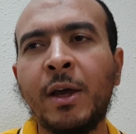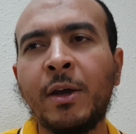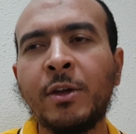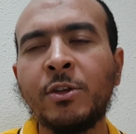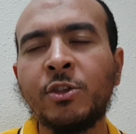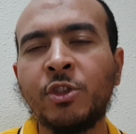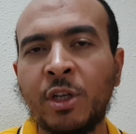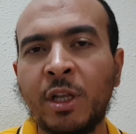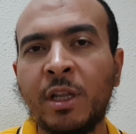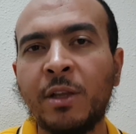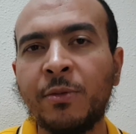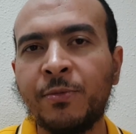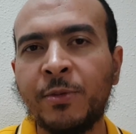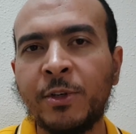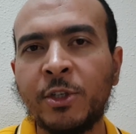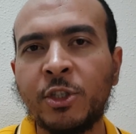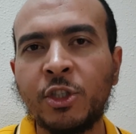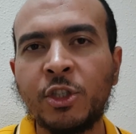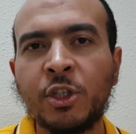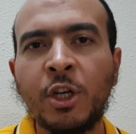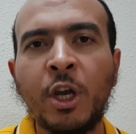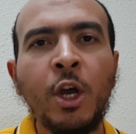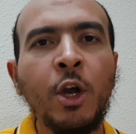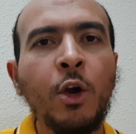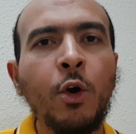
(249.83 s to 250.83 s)

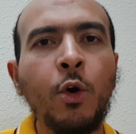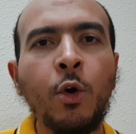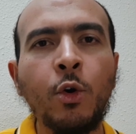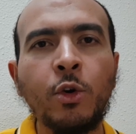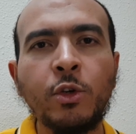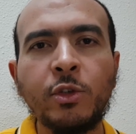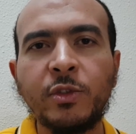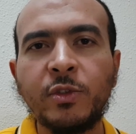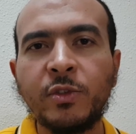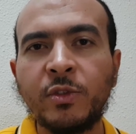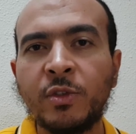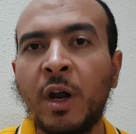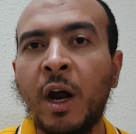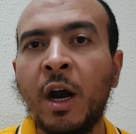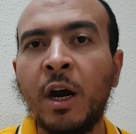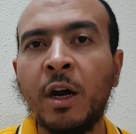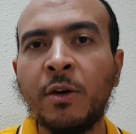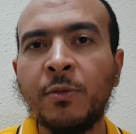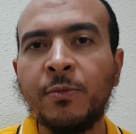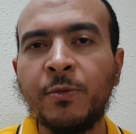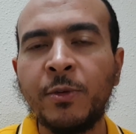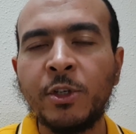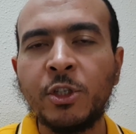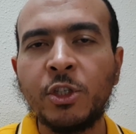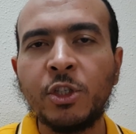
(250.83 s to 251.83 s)
jellyfish or
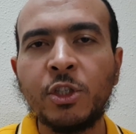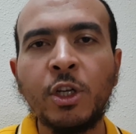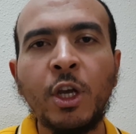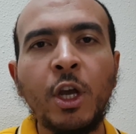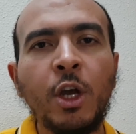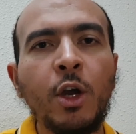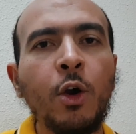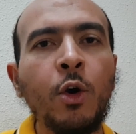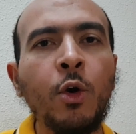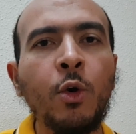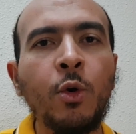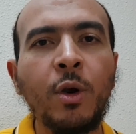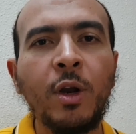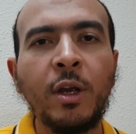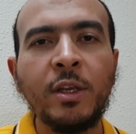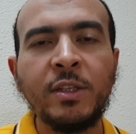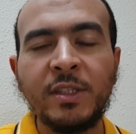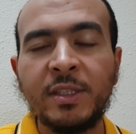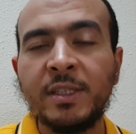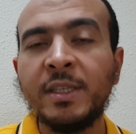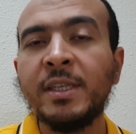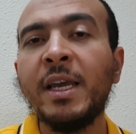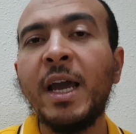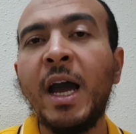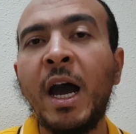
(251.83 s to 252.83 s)
starfish or
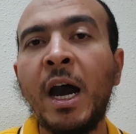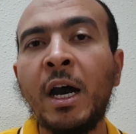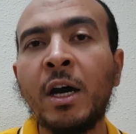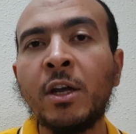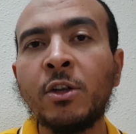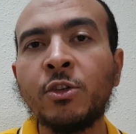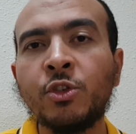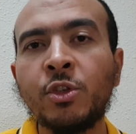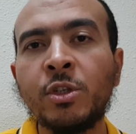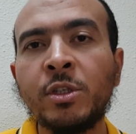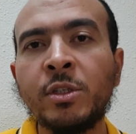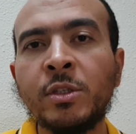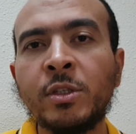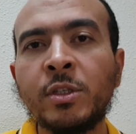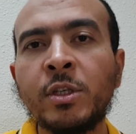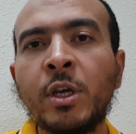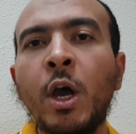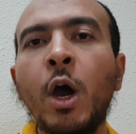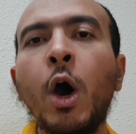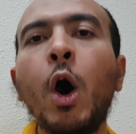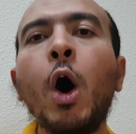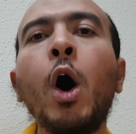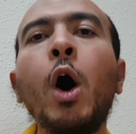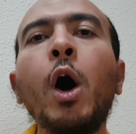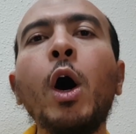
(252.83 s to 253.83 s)
sea urchins,
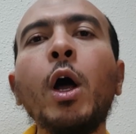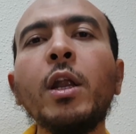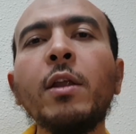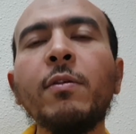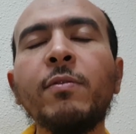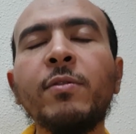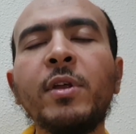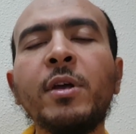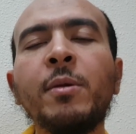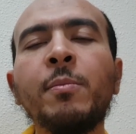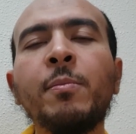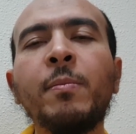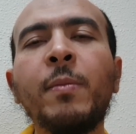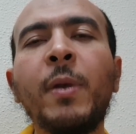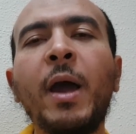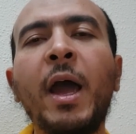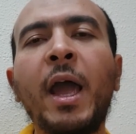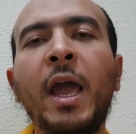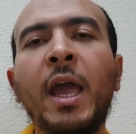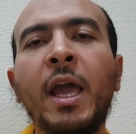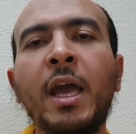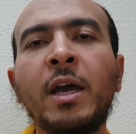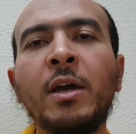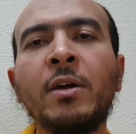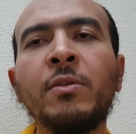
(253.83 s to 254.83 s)
all of them
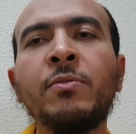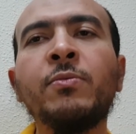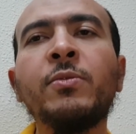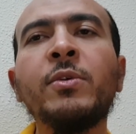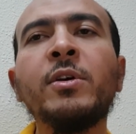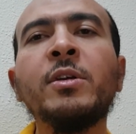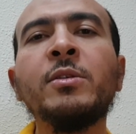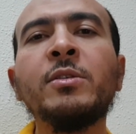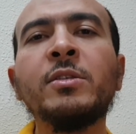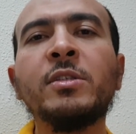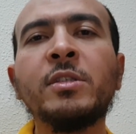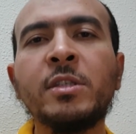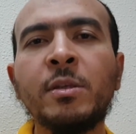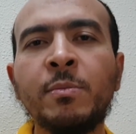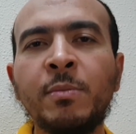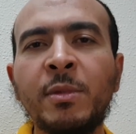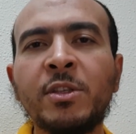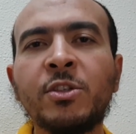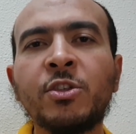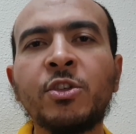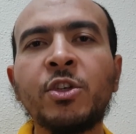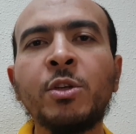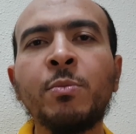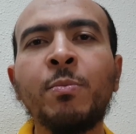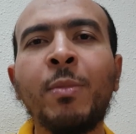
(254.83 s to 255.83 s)
have
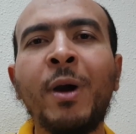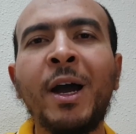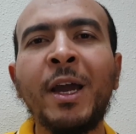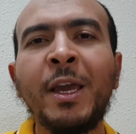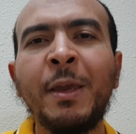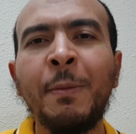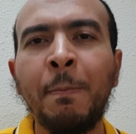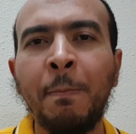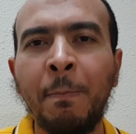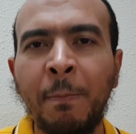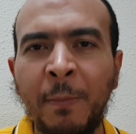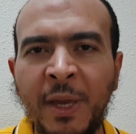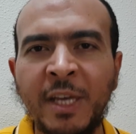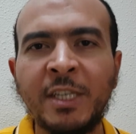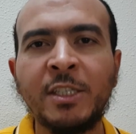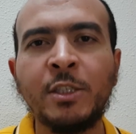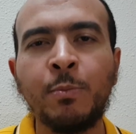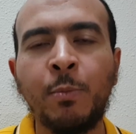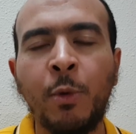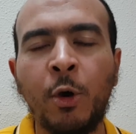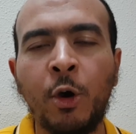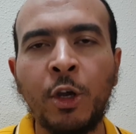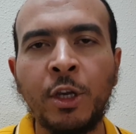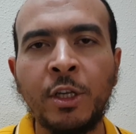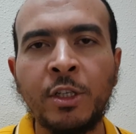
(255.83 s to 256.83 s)
symmetry by
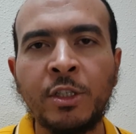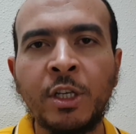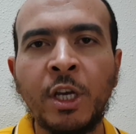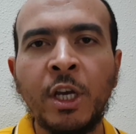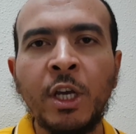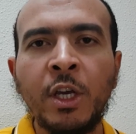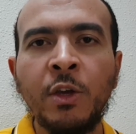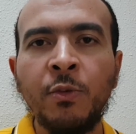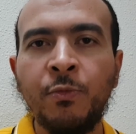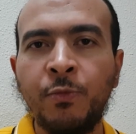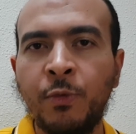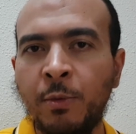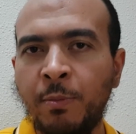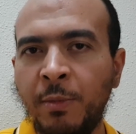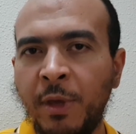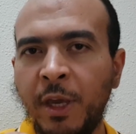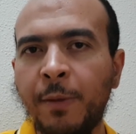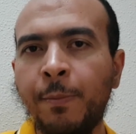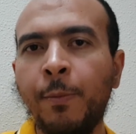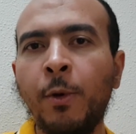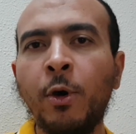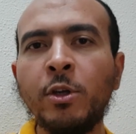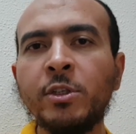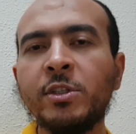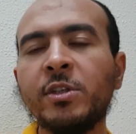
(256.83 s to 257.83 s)
midpoint. If we make
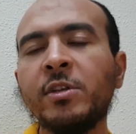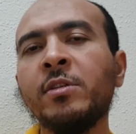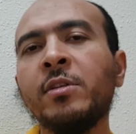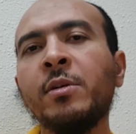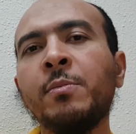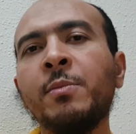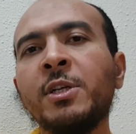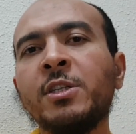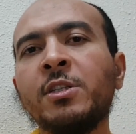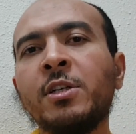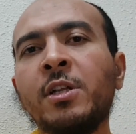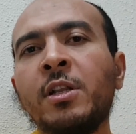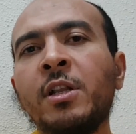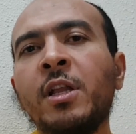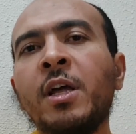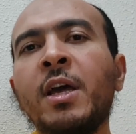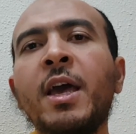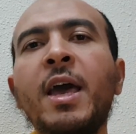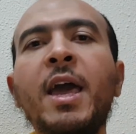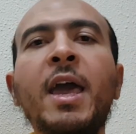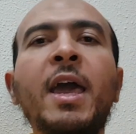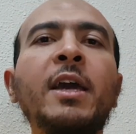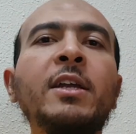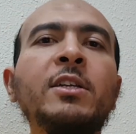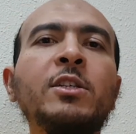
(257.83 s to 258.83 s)
point in the middle
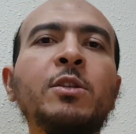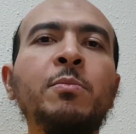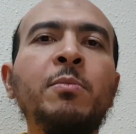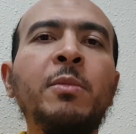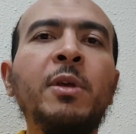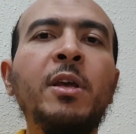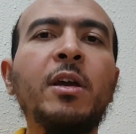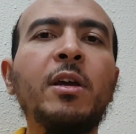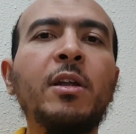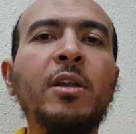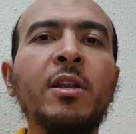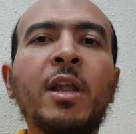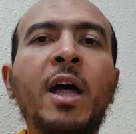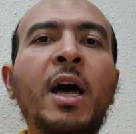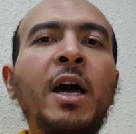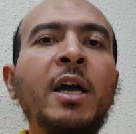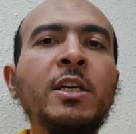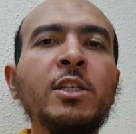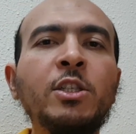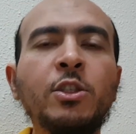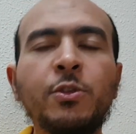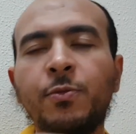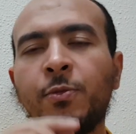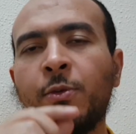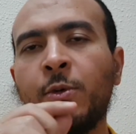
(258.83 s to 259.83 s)
and make
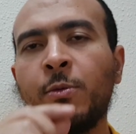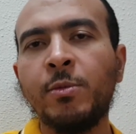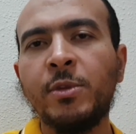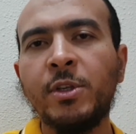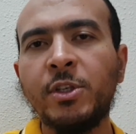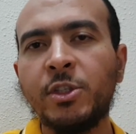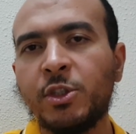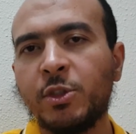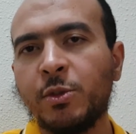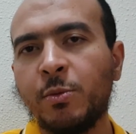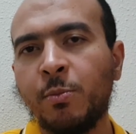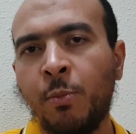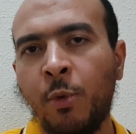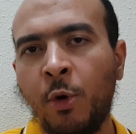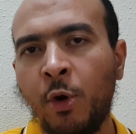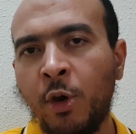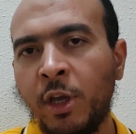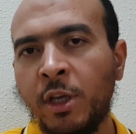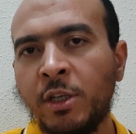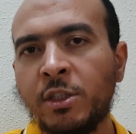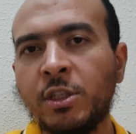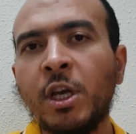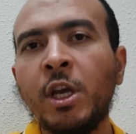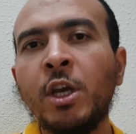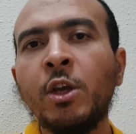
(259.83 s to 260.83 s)
lines from this
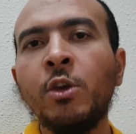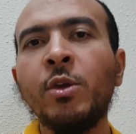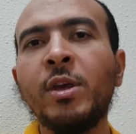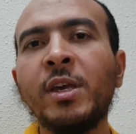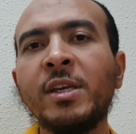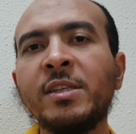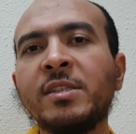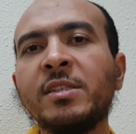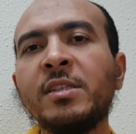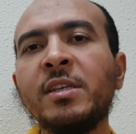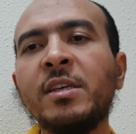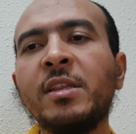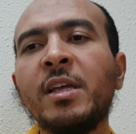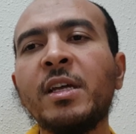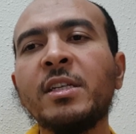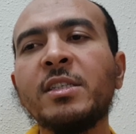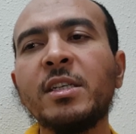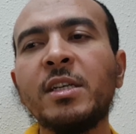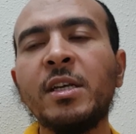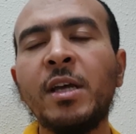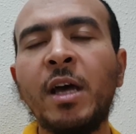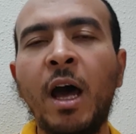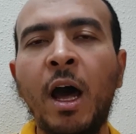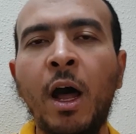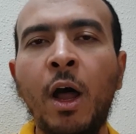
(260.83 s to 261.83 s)
point, you can see
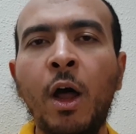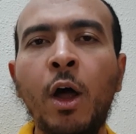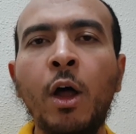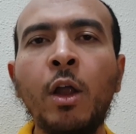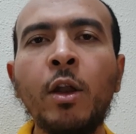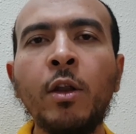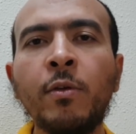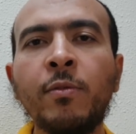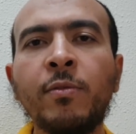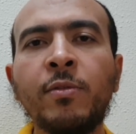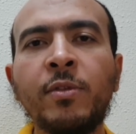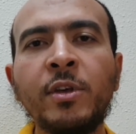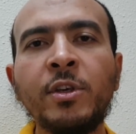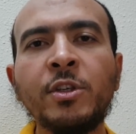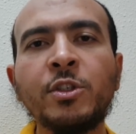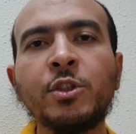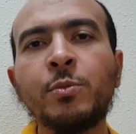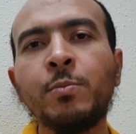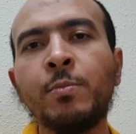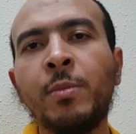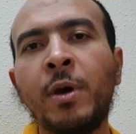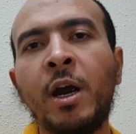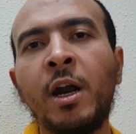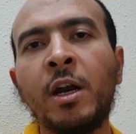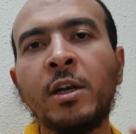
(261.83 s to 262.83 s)
that all of these
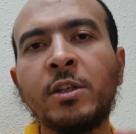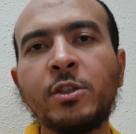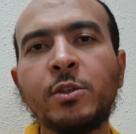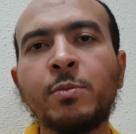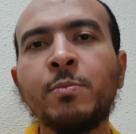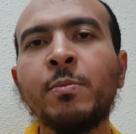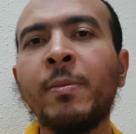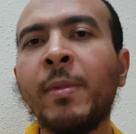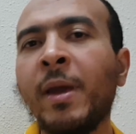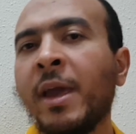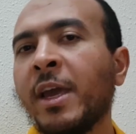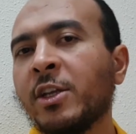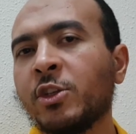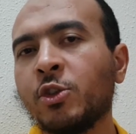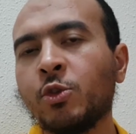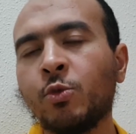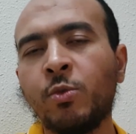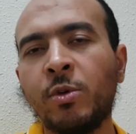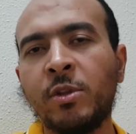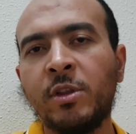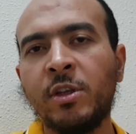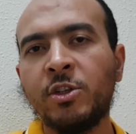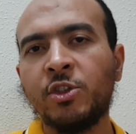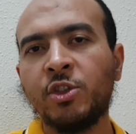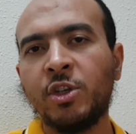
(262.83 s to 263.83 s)
parts match
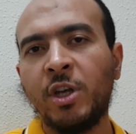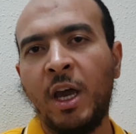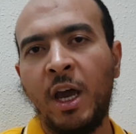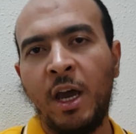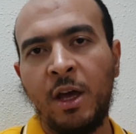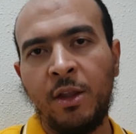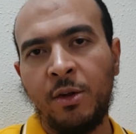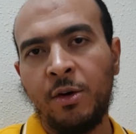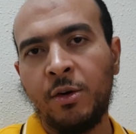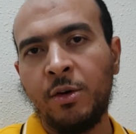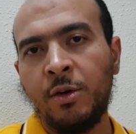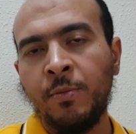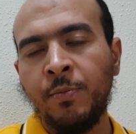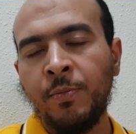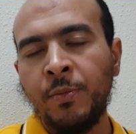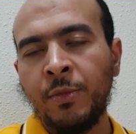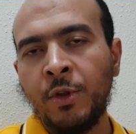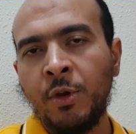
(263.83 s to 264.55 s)
with each other.